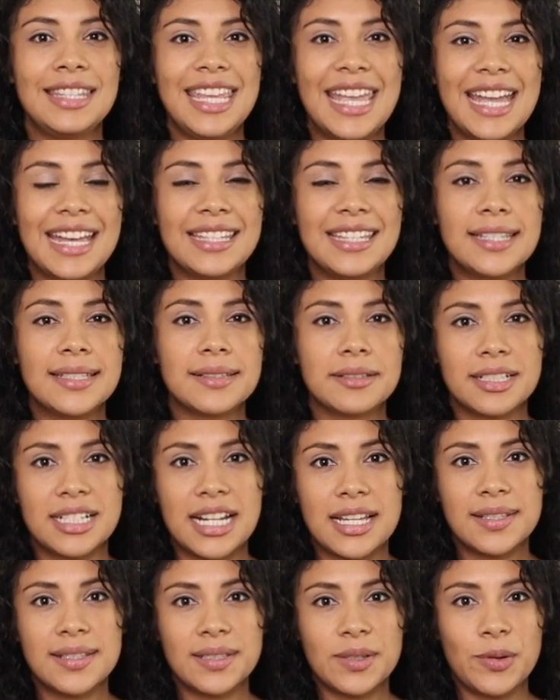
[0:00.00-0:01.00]
Tienes
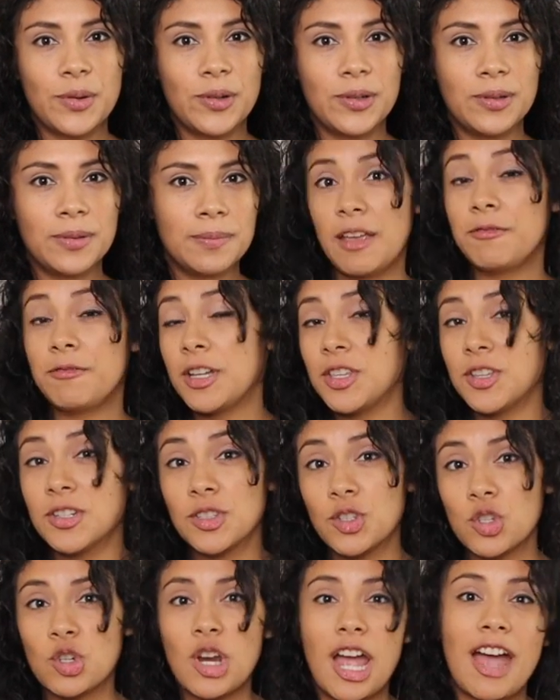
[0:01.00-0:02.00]
razón. If when
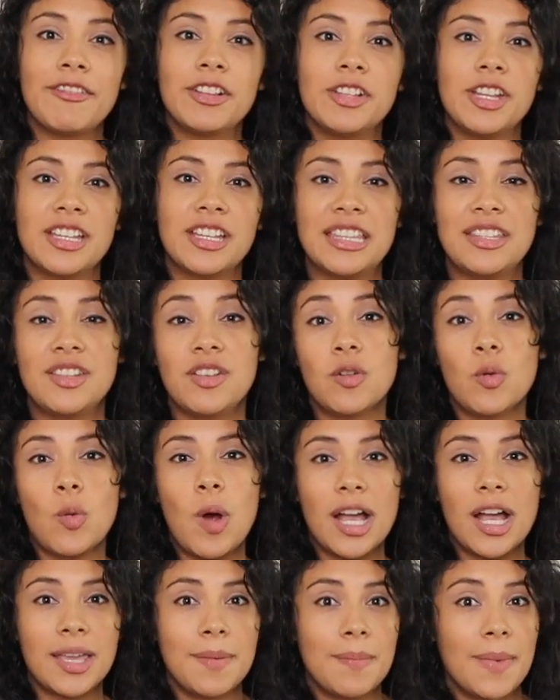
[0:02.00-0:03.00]
you're traveling and you're
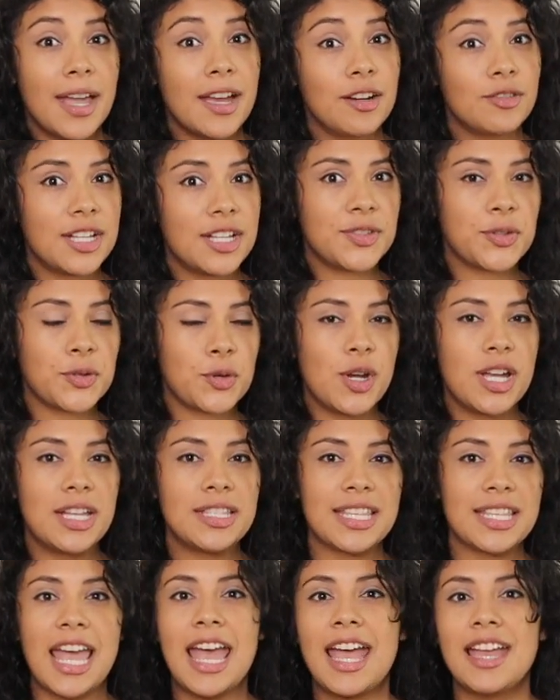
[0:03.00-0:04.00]
walking by a
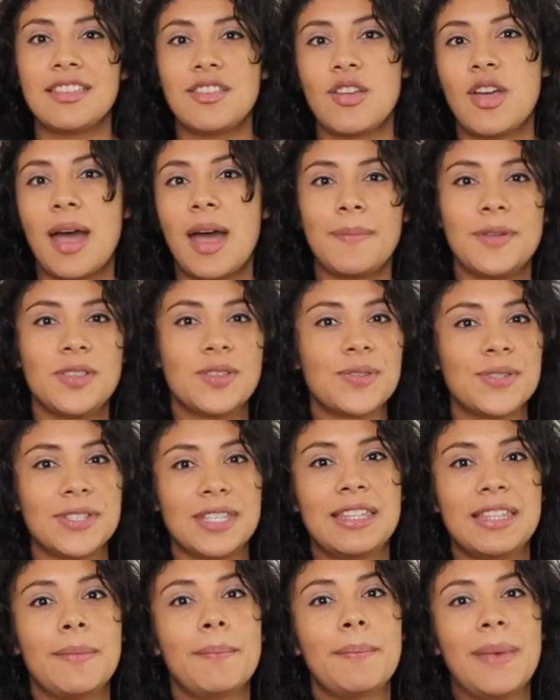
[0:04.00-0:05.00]
restaurant and you happen to
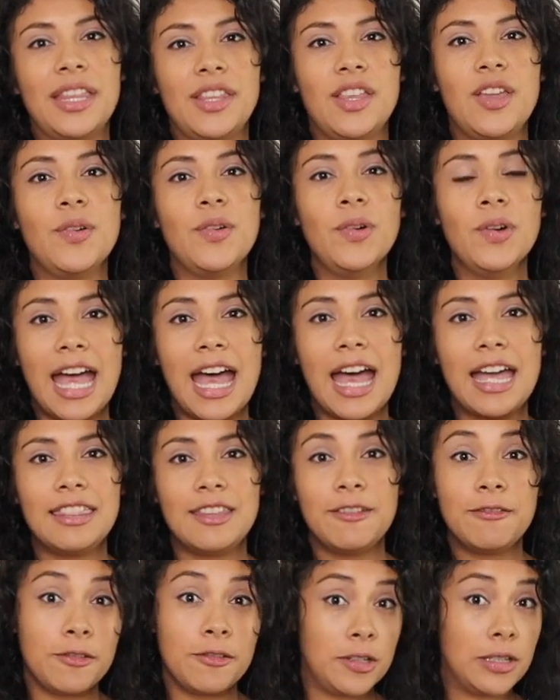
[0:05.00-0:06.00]
see the menu
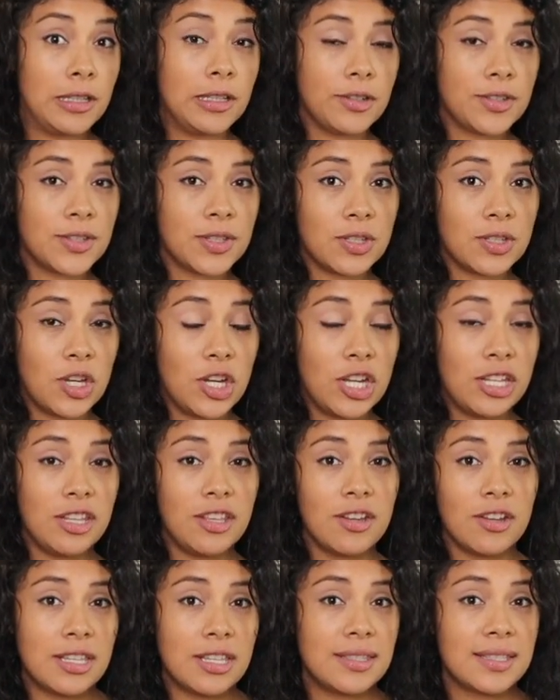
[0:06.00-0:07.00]
and the food looks good,
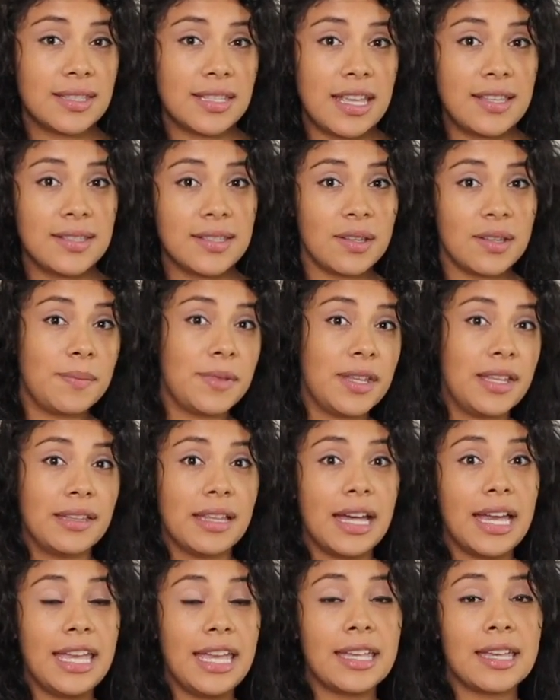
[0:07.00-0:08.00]
you could say something
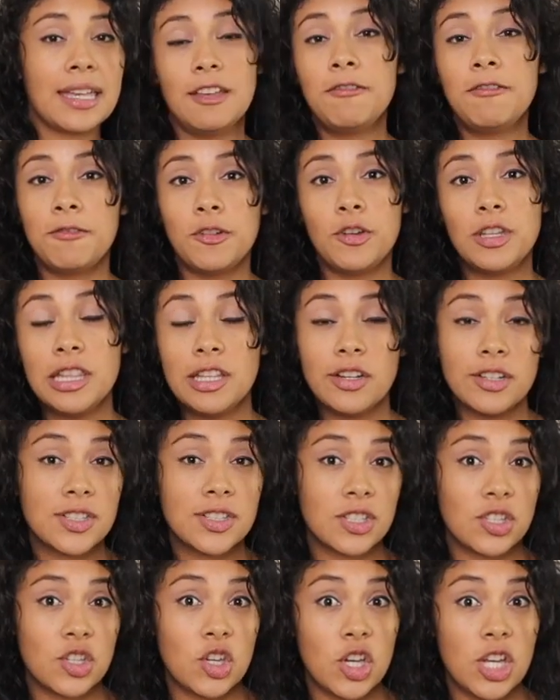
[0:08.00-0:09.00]
like, the food
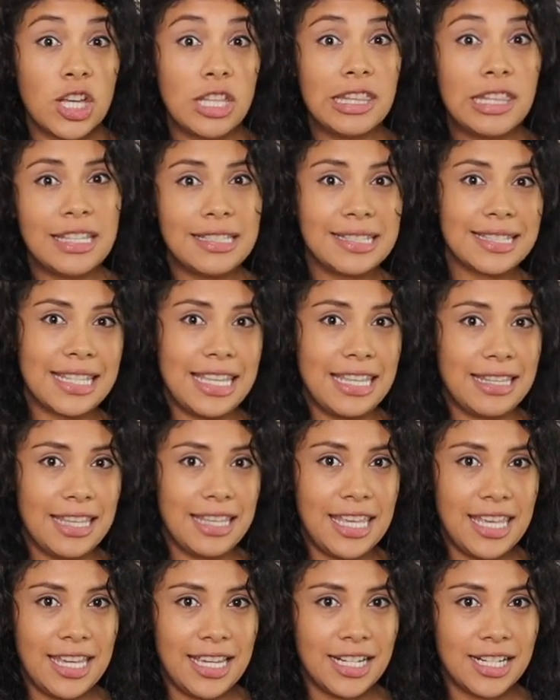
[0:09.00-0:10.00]
looks good, let's eat
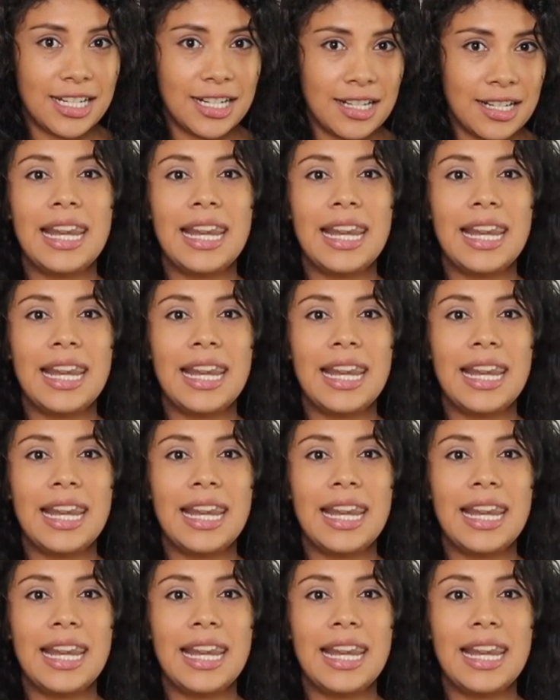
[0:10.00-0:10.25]
here.